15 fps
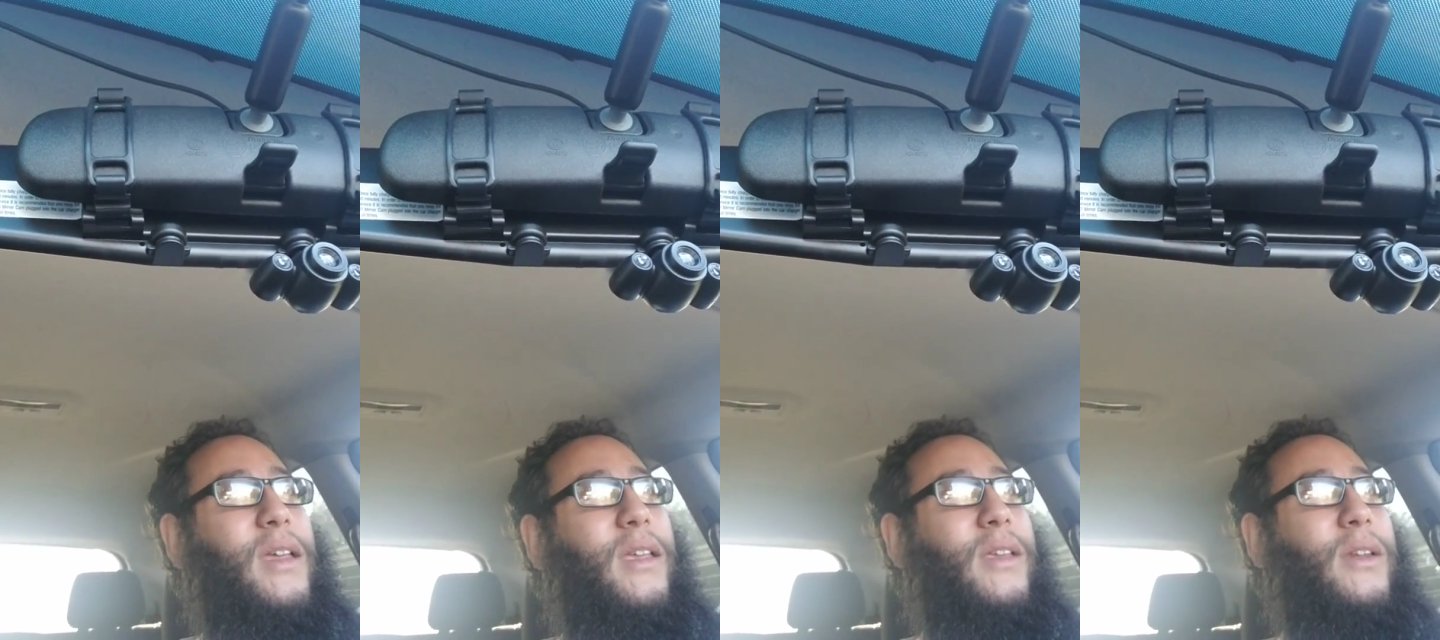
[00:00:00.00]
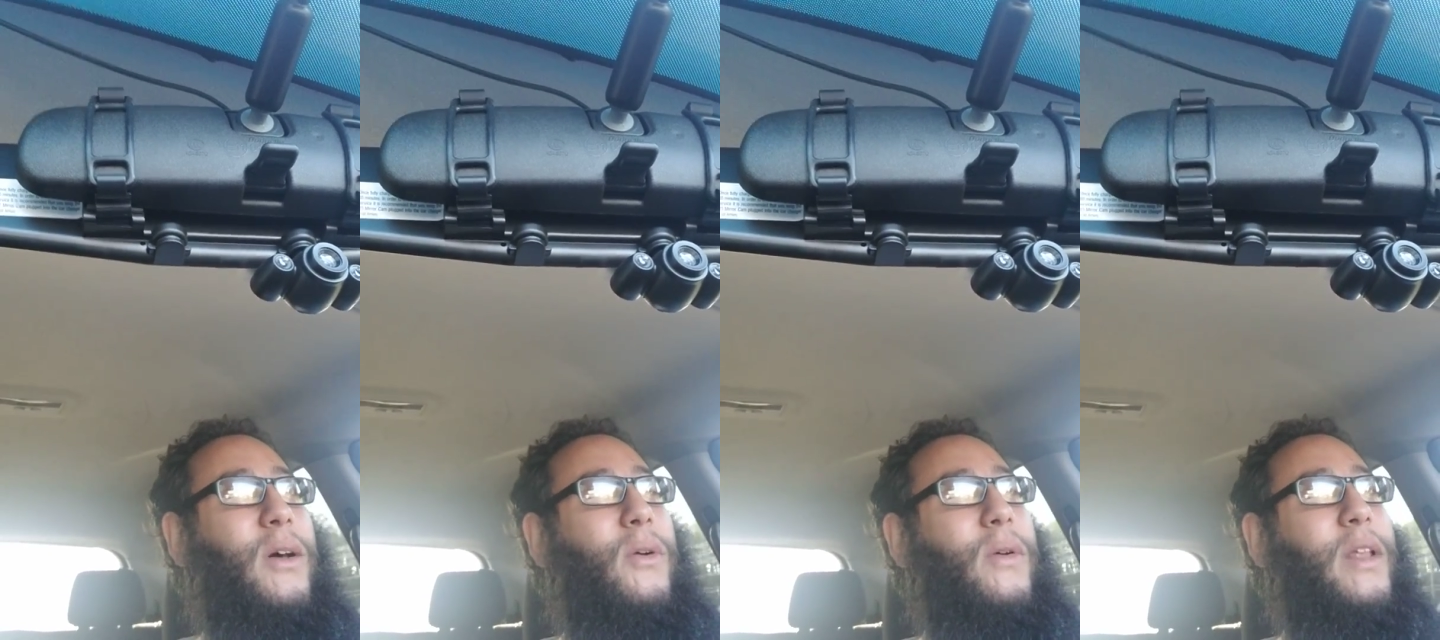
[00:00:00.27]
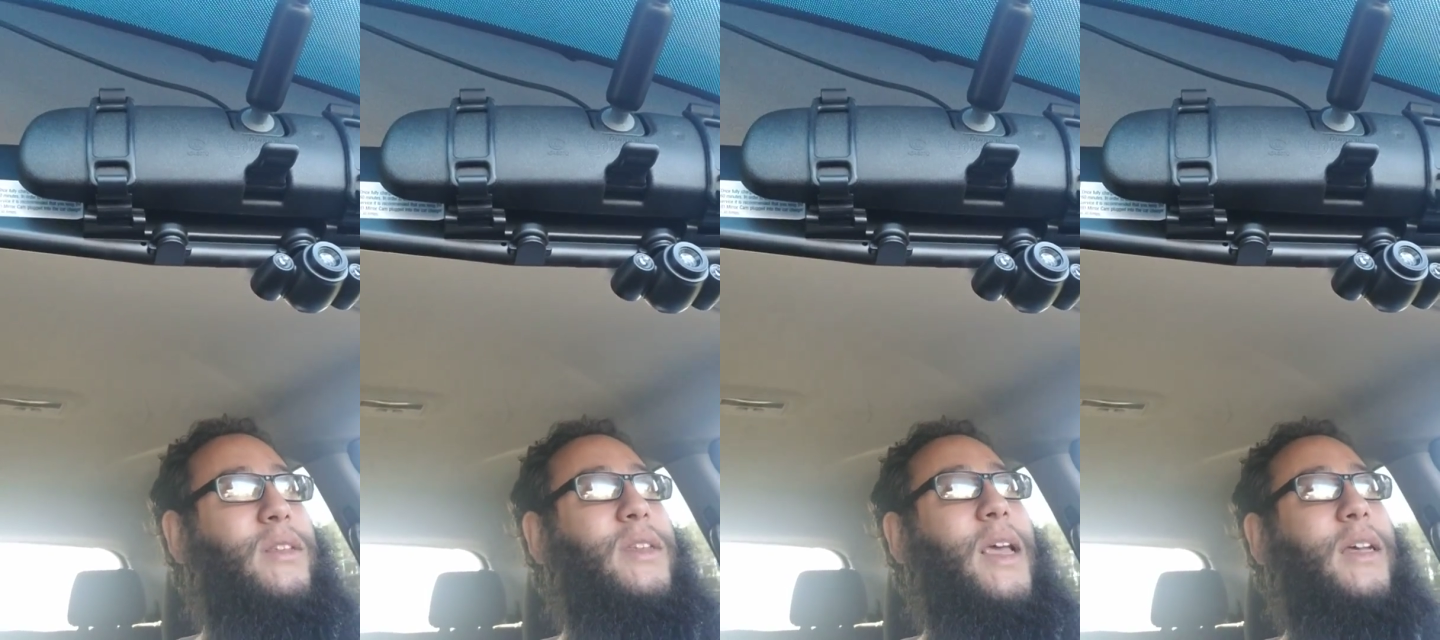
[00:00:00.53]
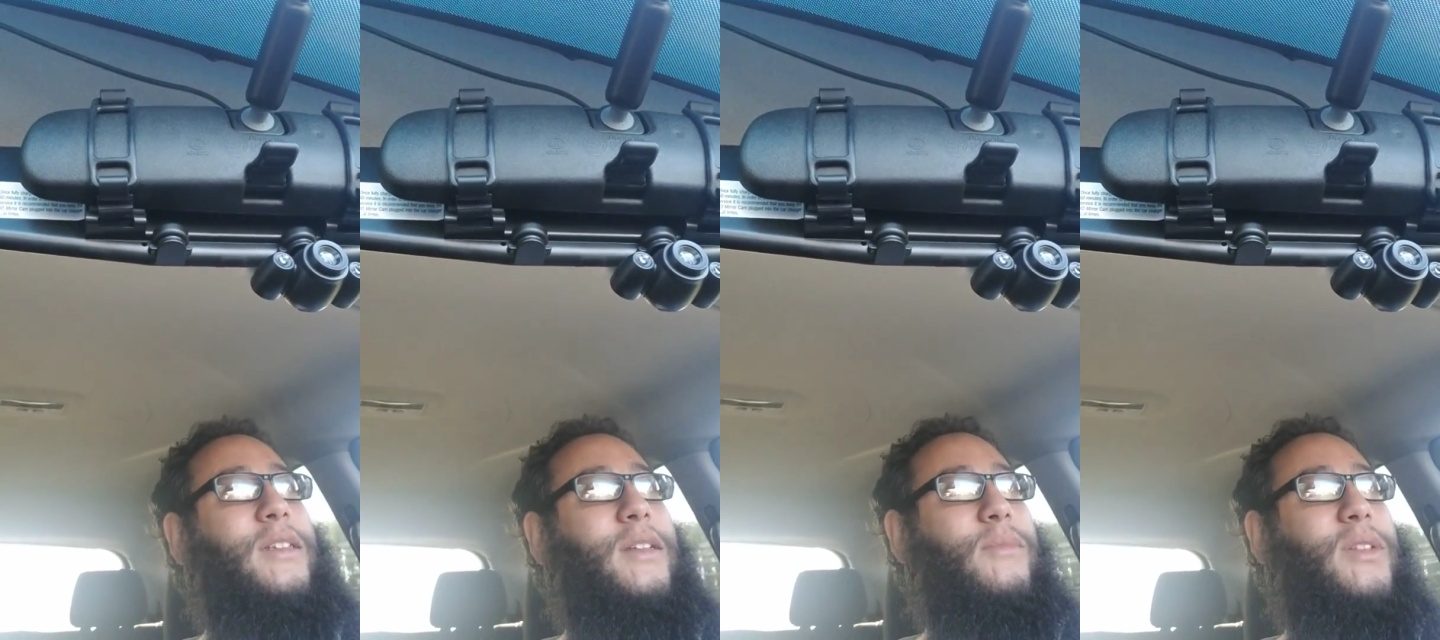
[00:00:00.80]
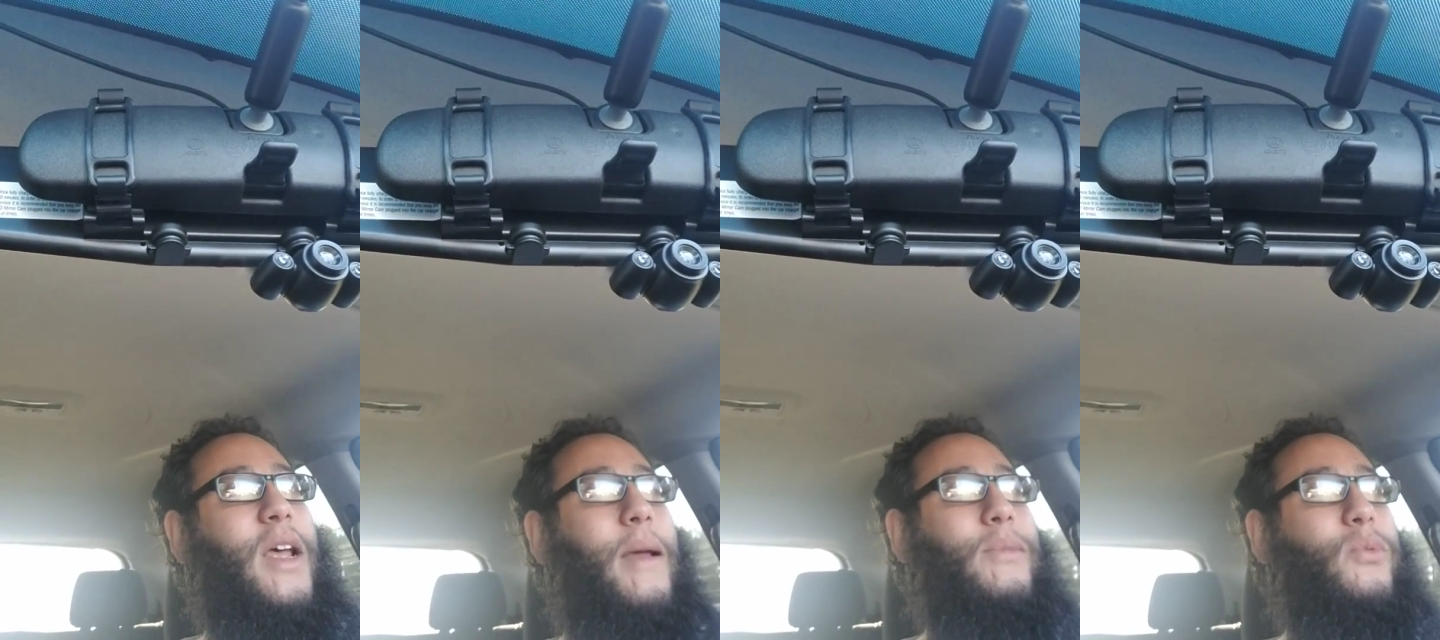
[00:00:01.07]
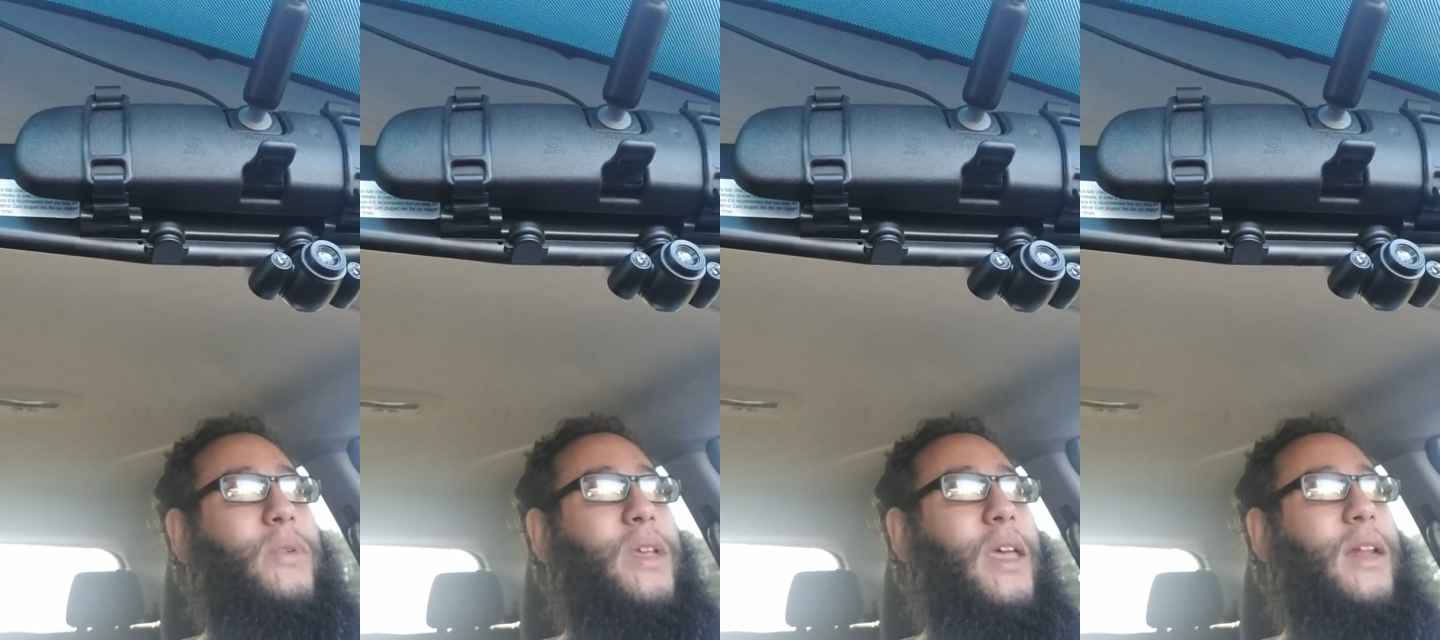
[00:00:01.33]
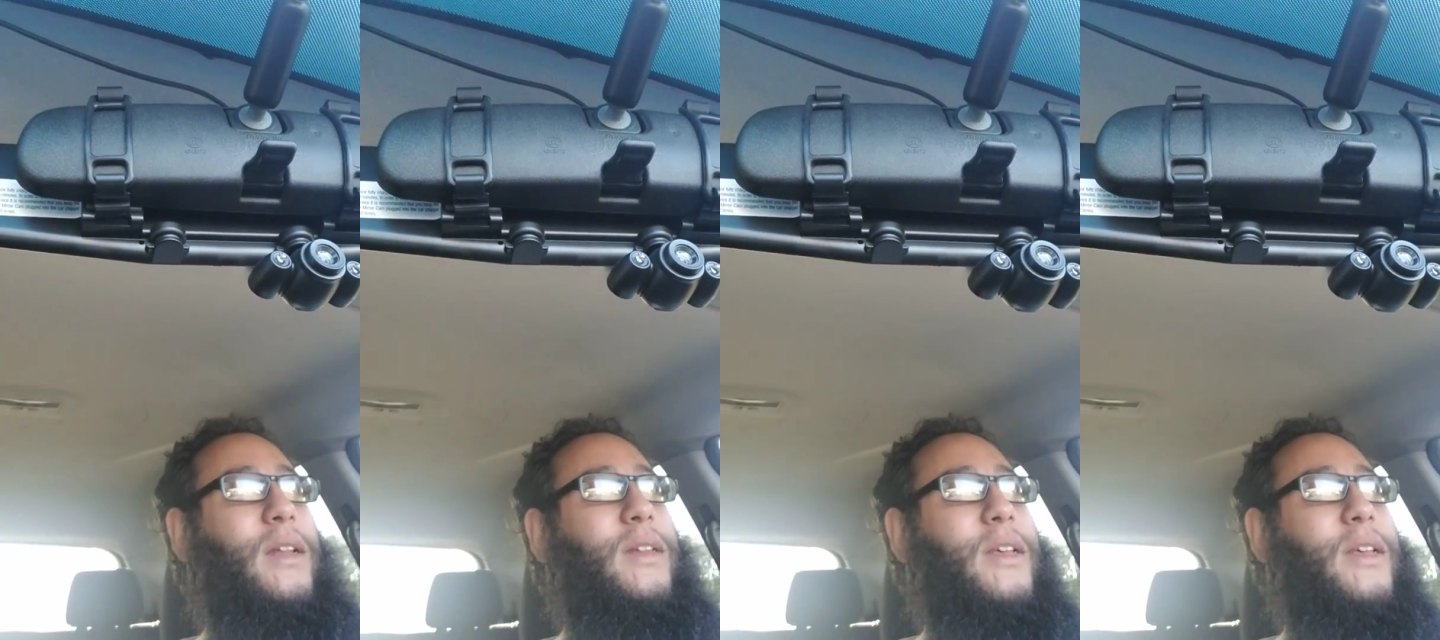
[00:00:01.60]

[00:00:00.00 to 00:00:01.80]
You know, and yes, sometimes we get a